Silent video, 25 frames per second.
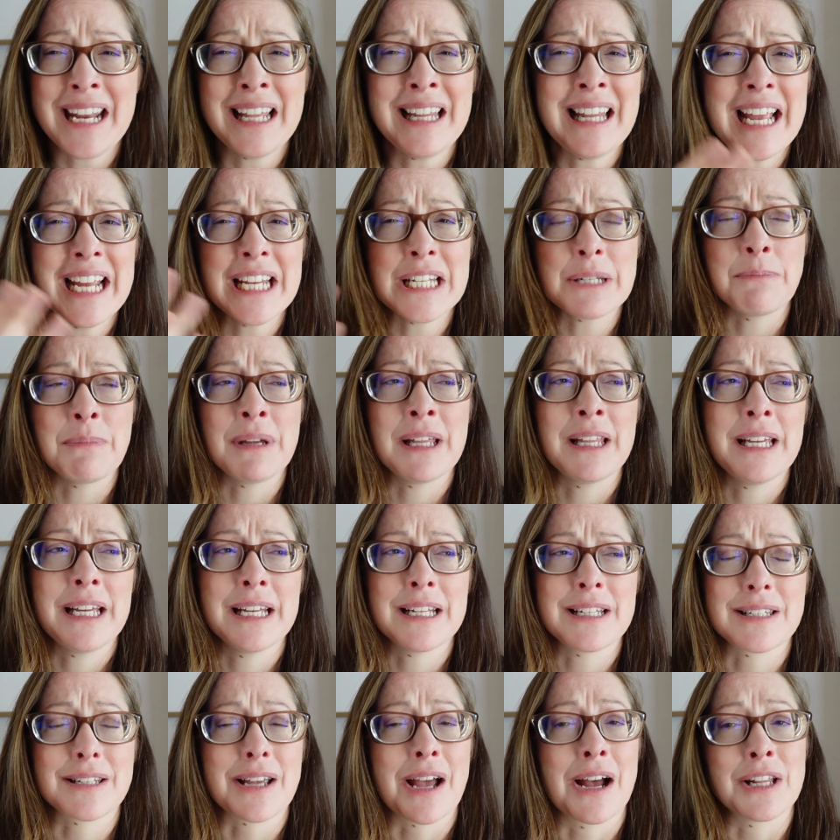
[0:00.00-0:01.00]
and I liked
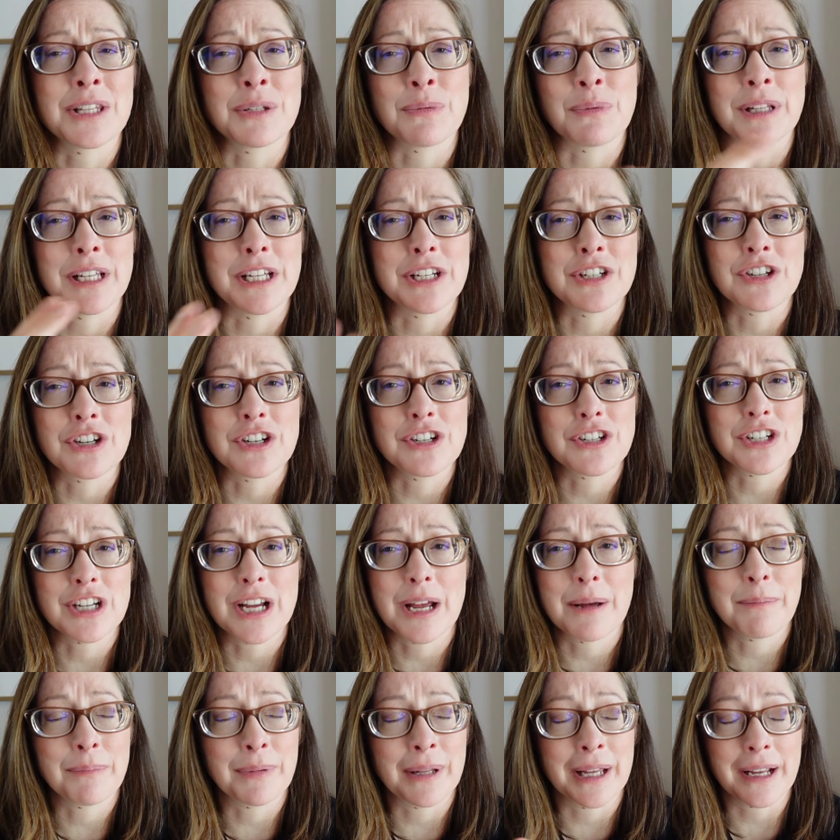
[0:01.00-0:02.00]
Millie and Scott's
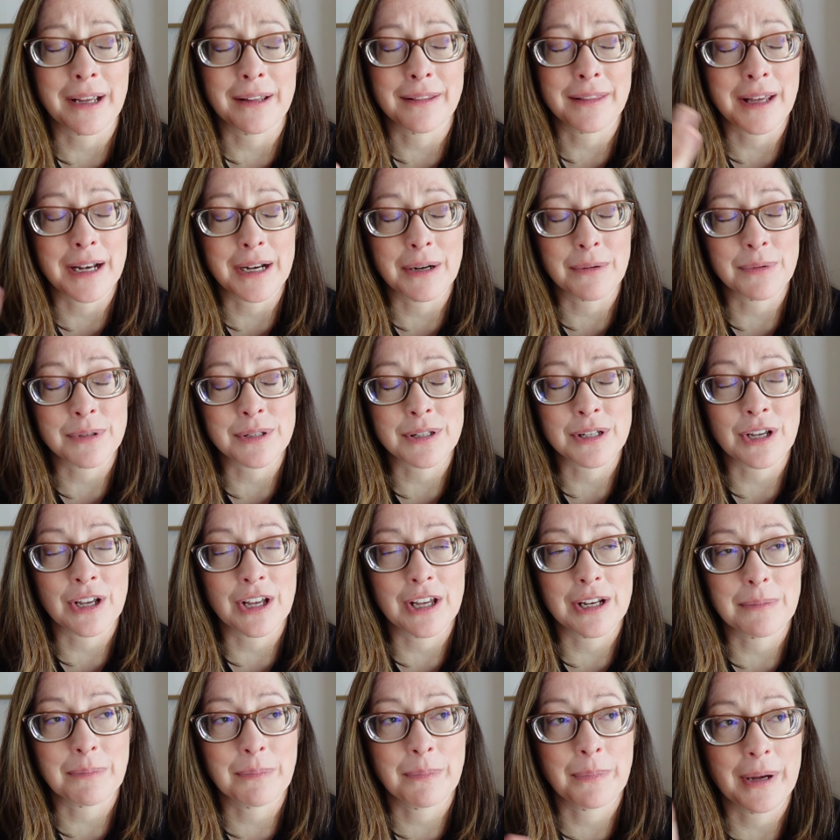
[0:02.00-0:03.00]
relationship. Like I thought it was
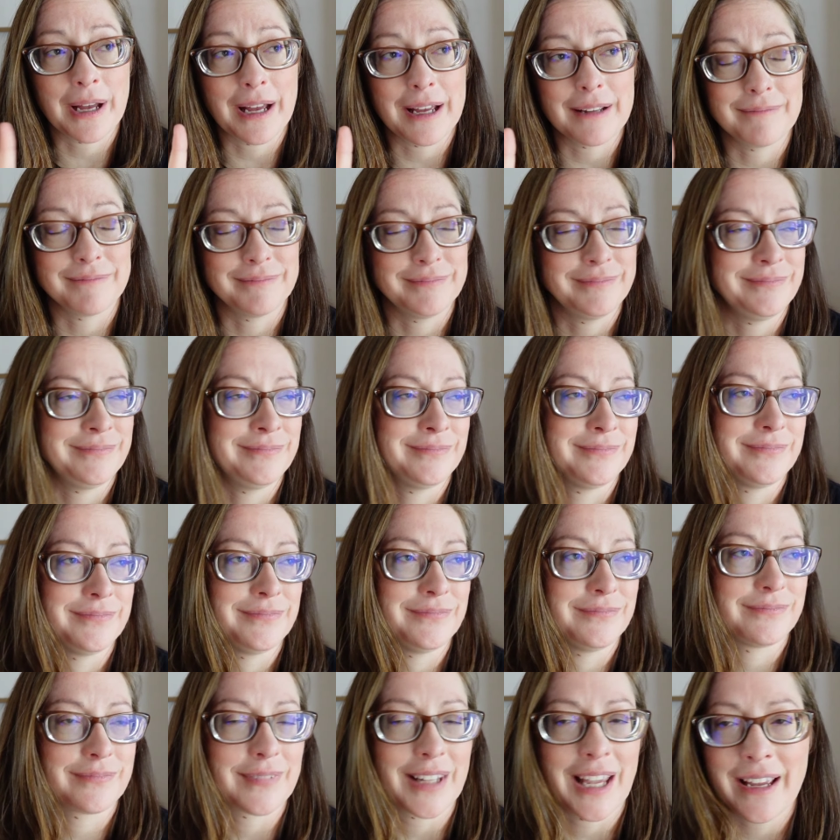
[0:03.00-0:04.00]
good, but
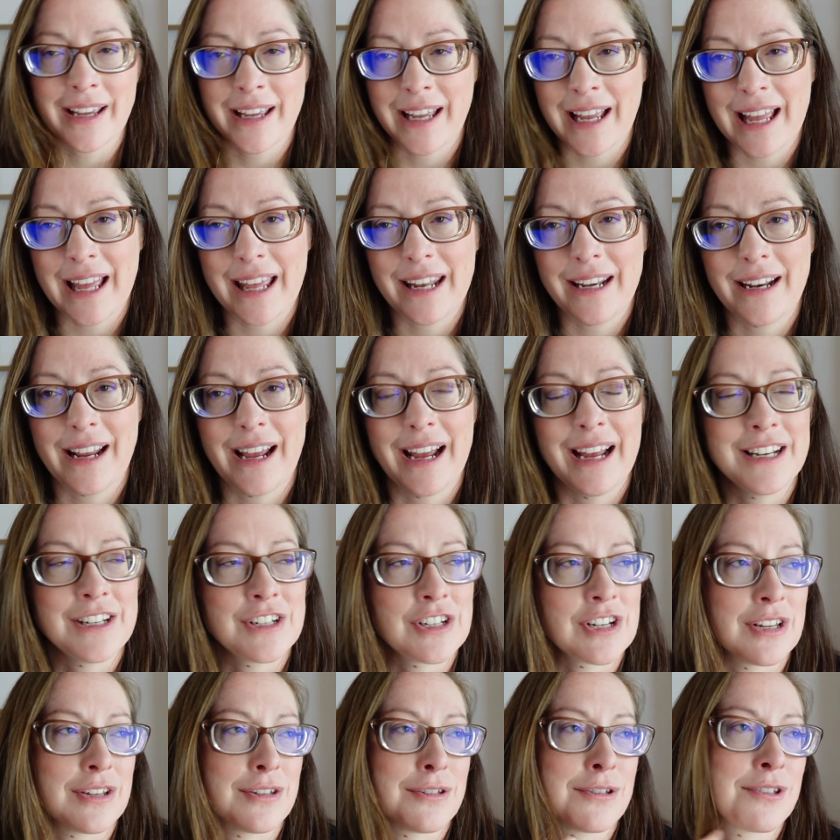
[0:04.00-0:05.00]
mm, again,
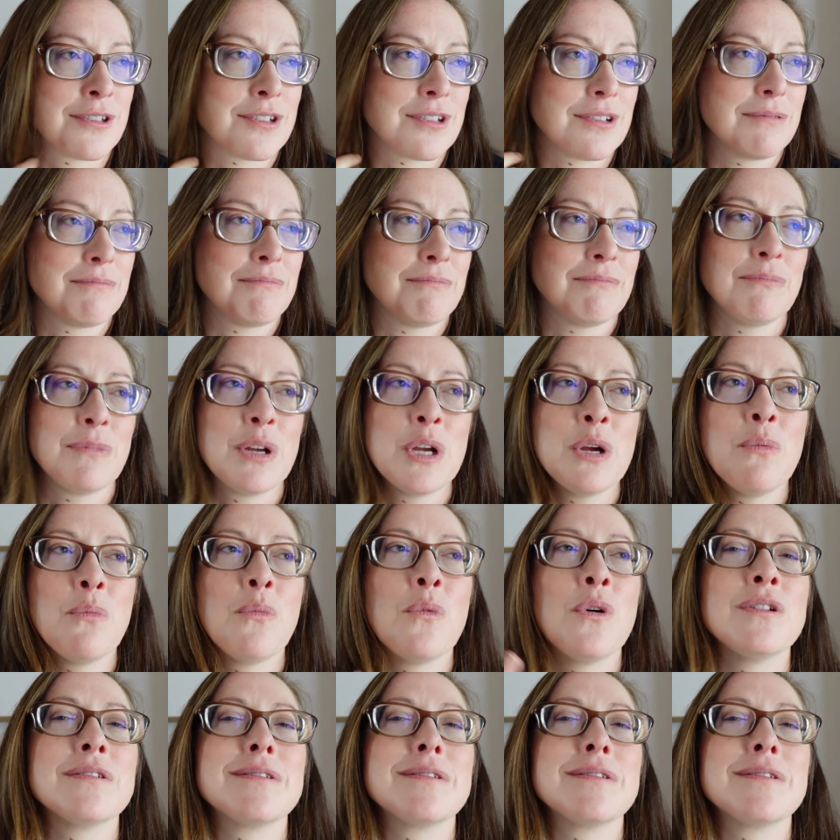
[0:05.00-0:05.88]
I just, it